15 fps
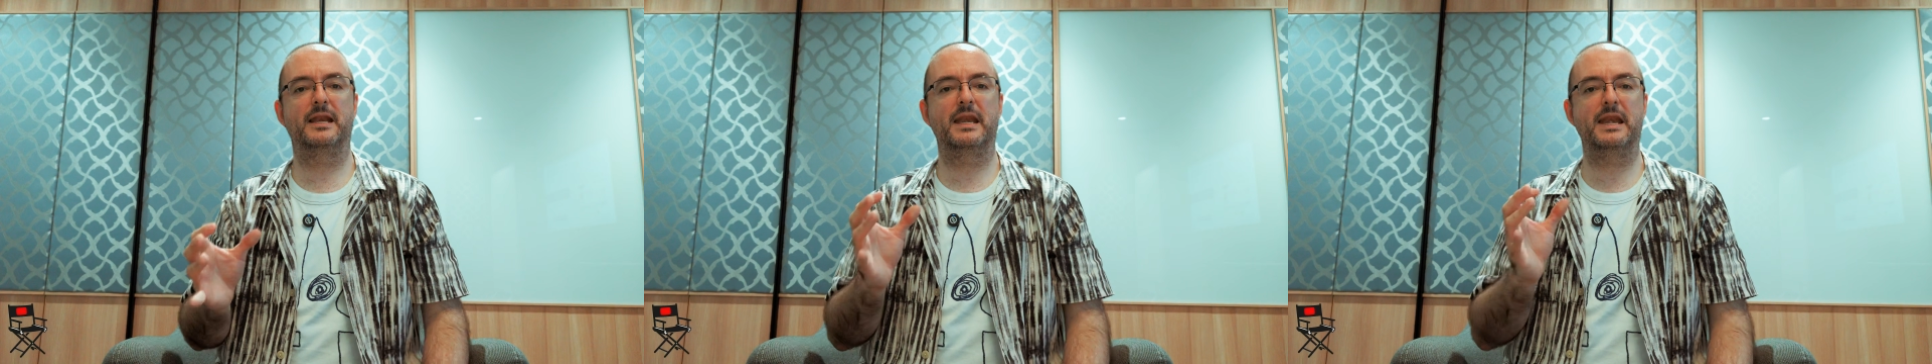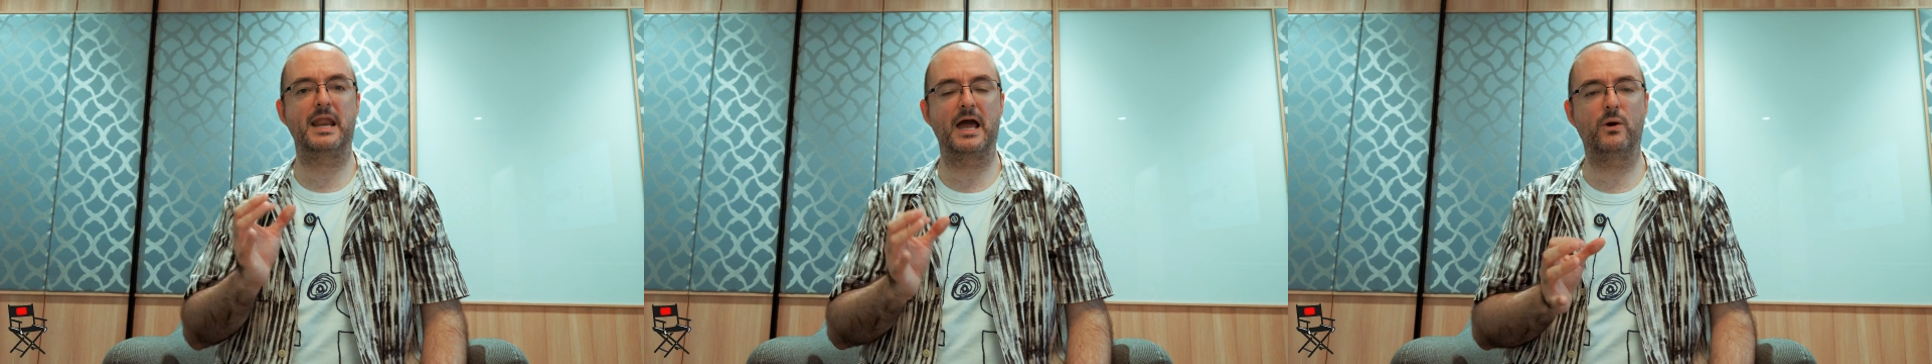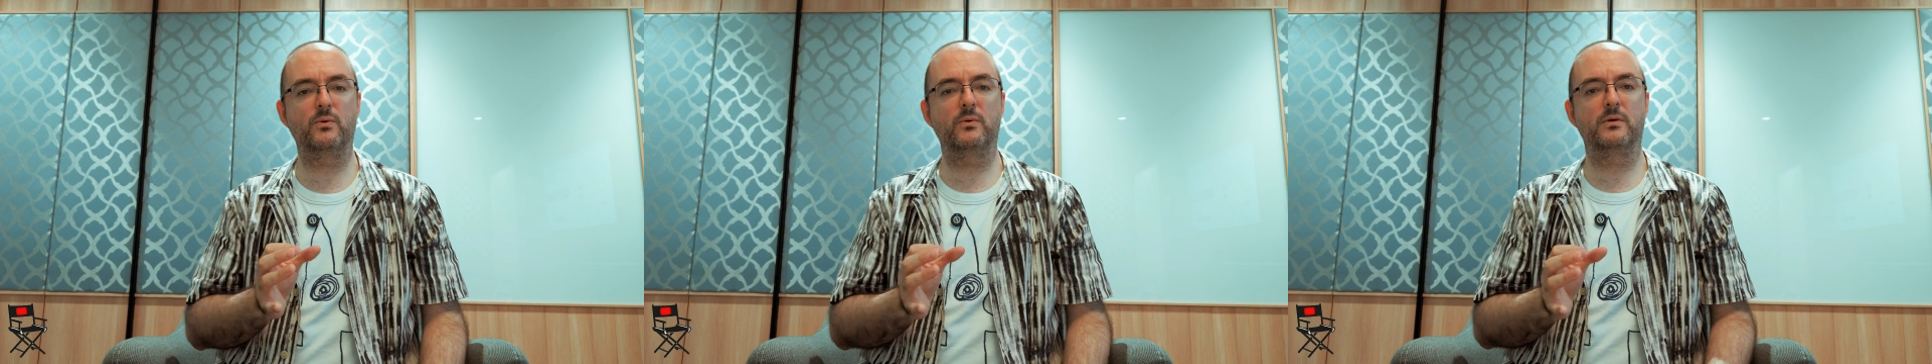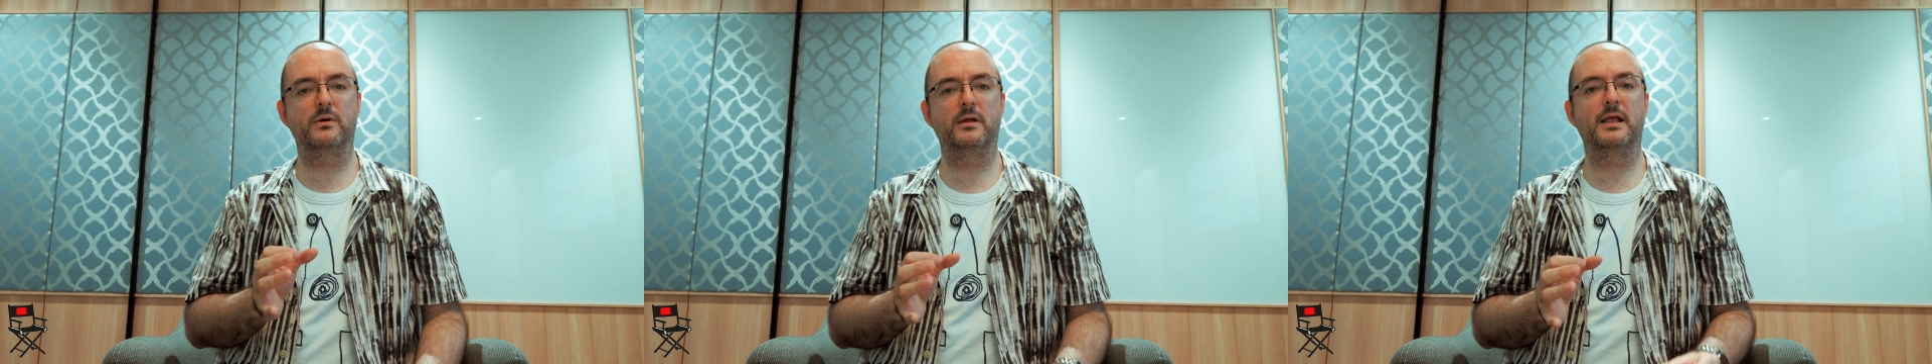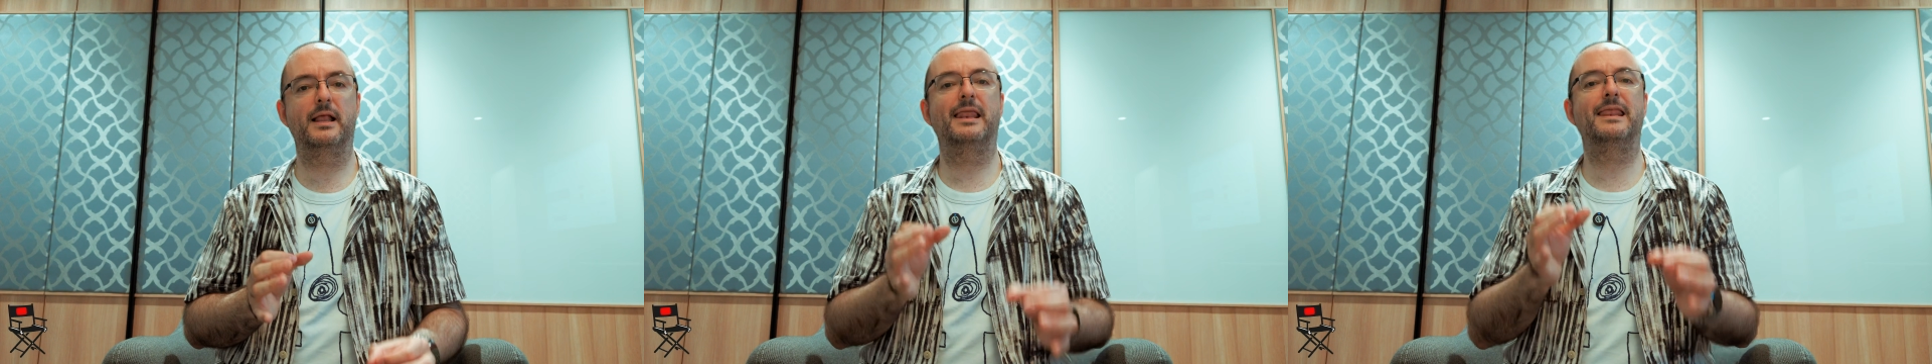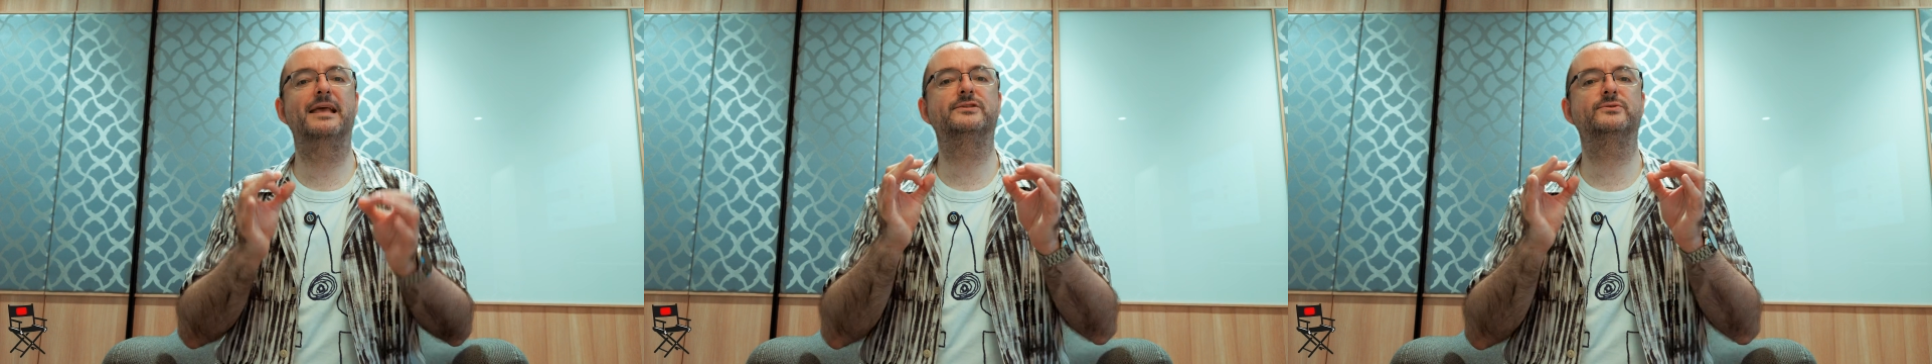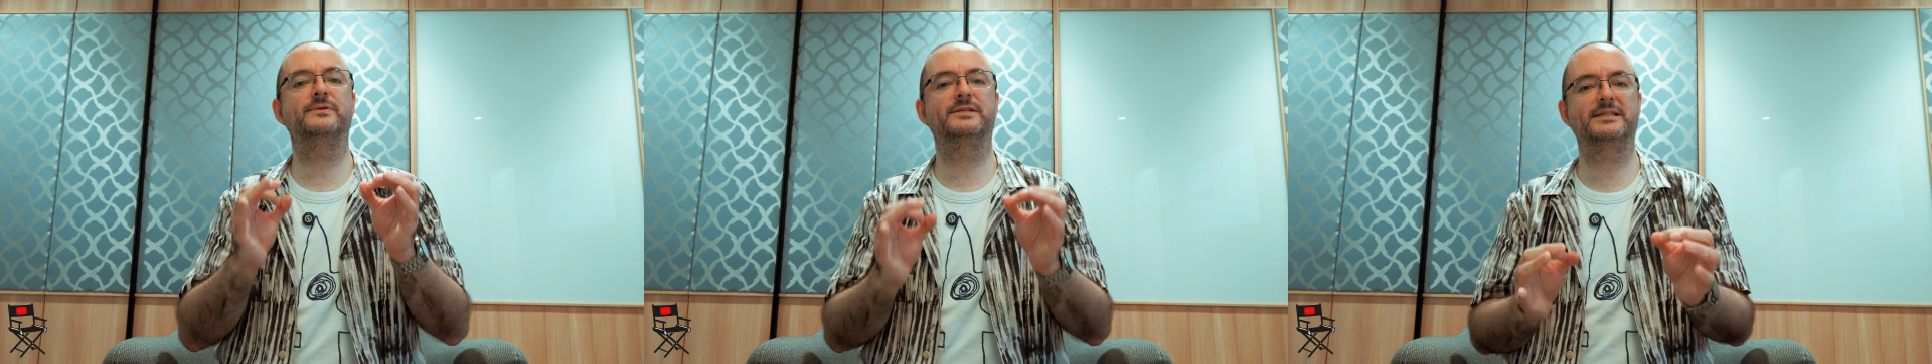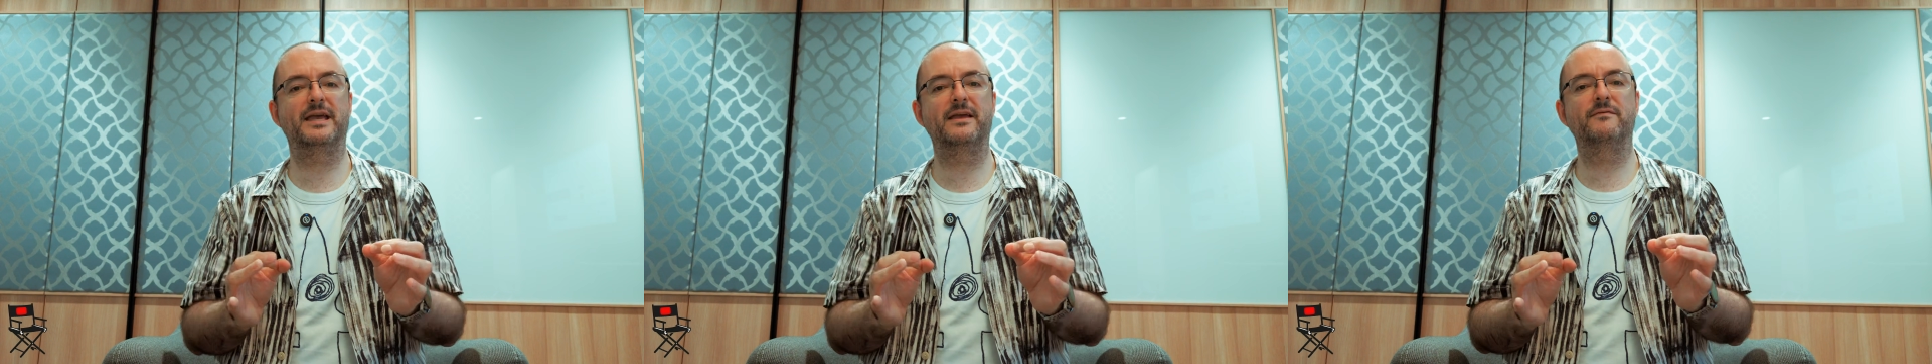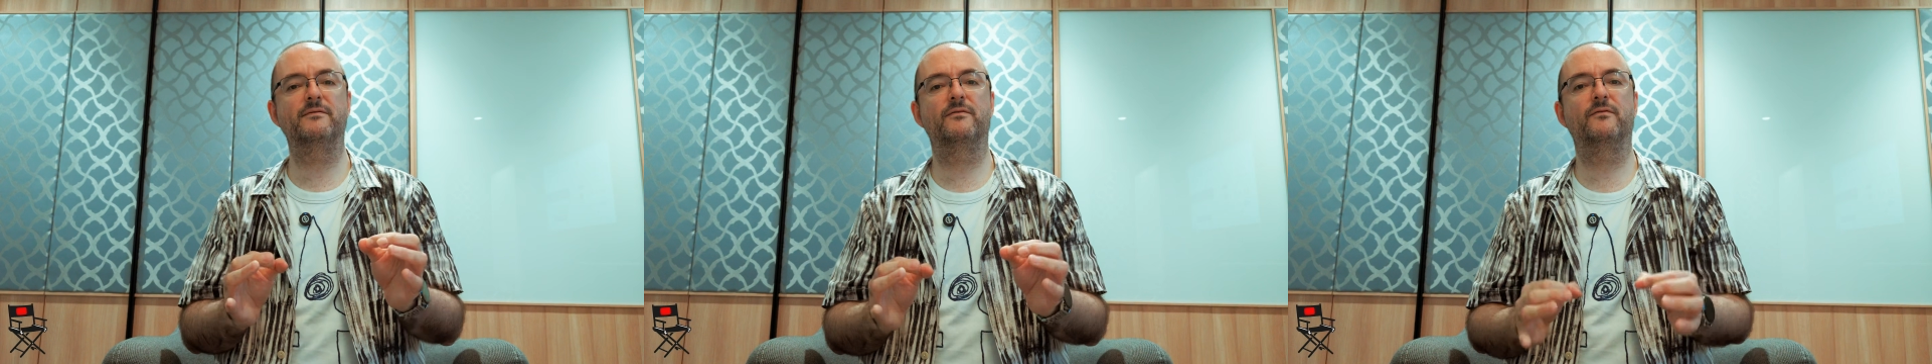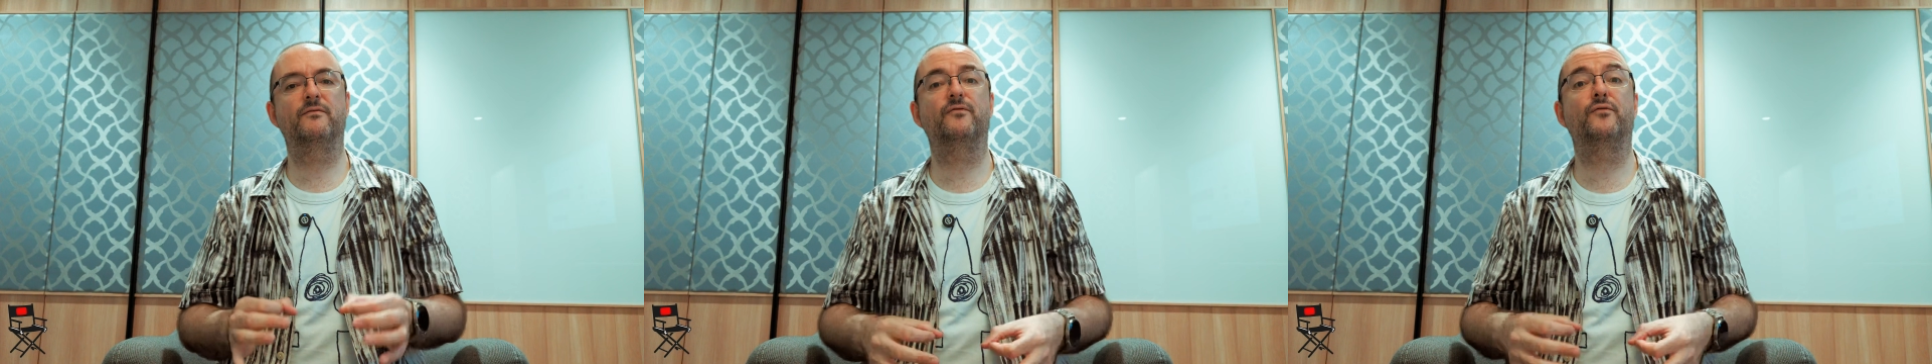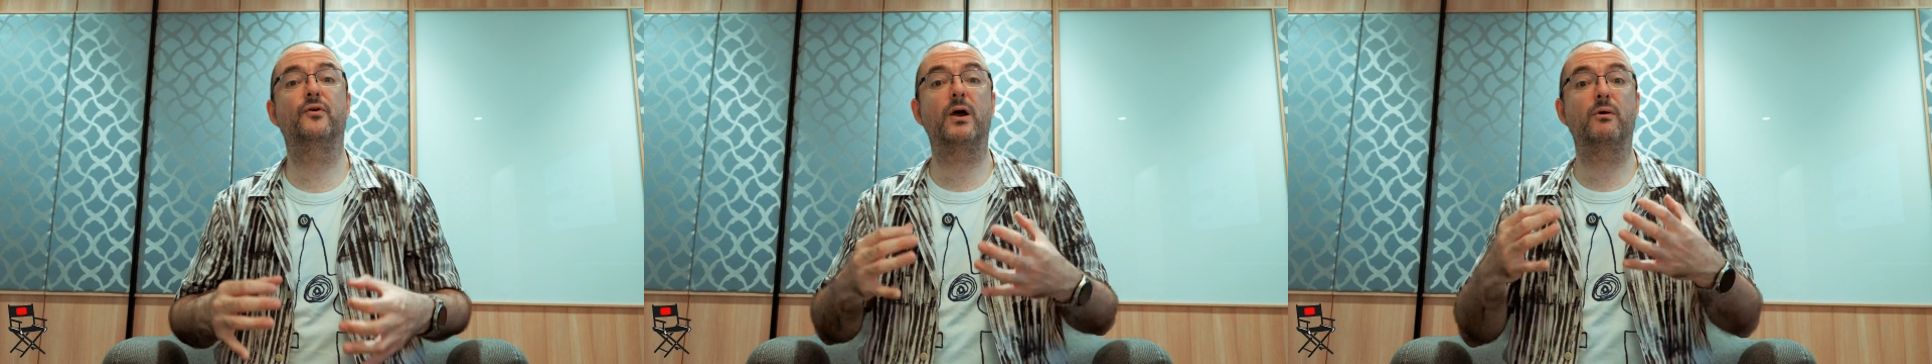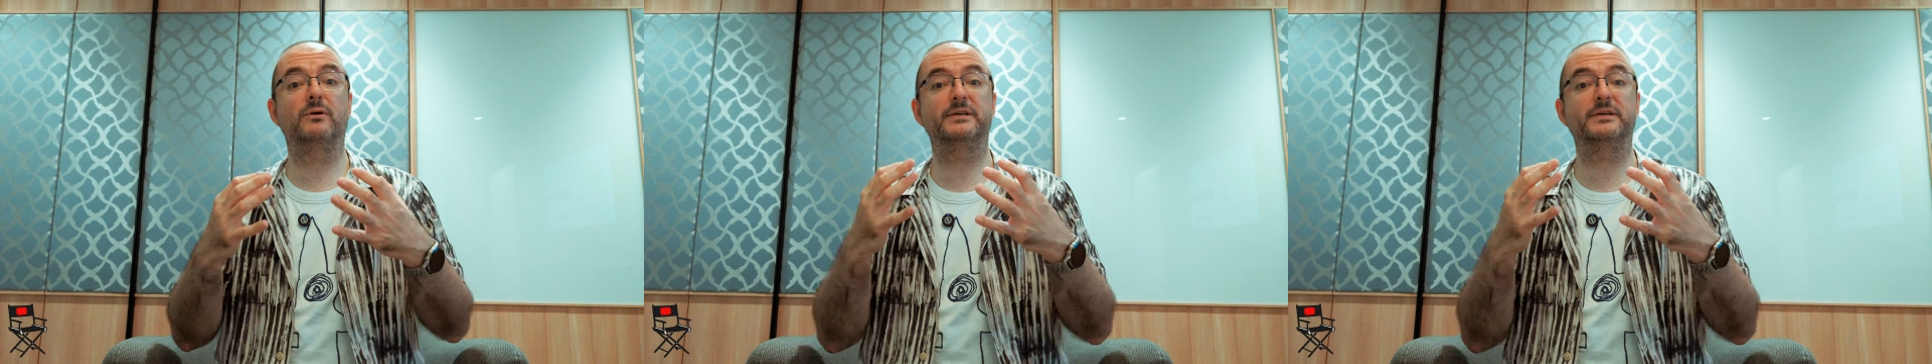Now, let's do the same for our